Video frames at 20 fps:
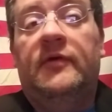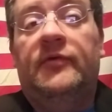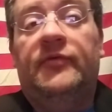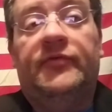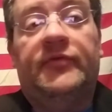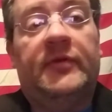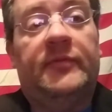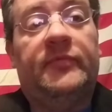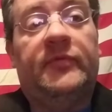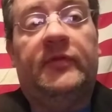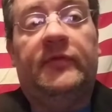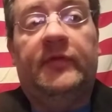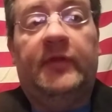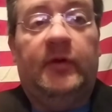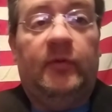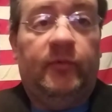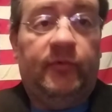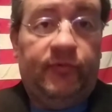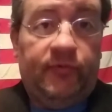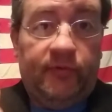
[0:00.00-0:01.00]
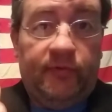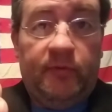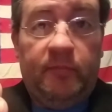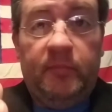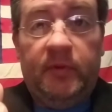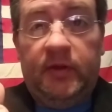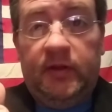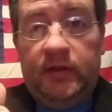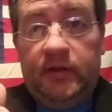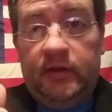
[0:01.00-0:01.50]
something that was in the
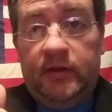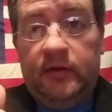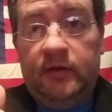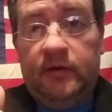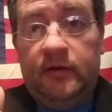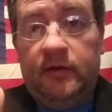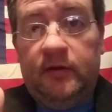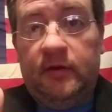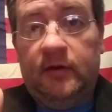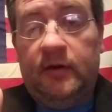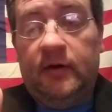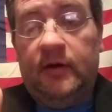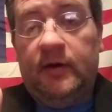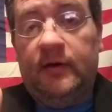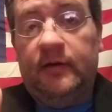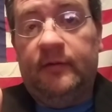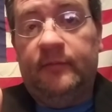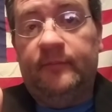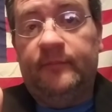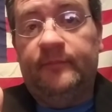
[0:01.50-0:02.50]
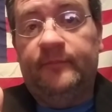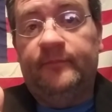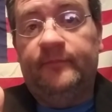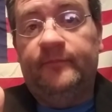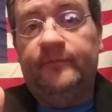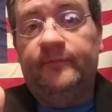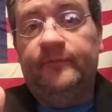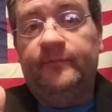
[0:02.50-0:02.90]
media um,